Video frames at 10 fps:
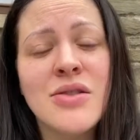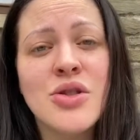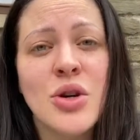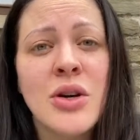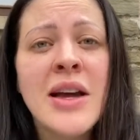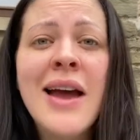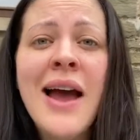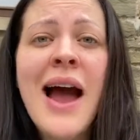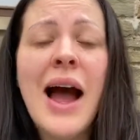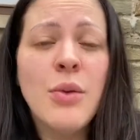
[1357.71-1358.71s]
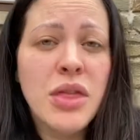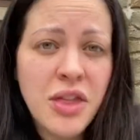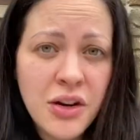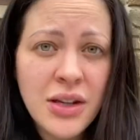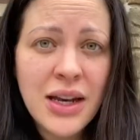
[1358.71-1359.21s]
So I would
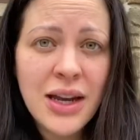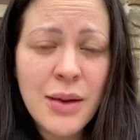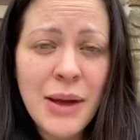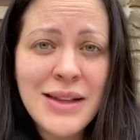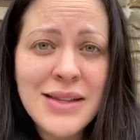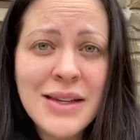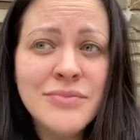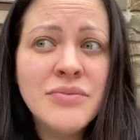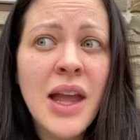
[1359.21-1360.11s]
thoroughly recommend it.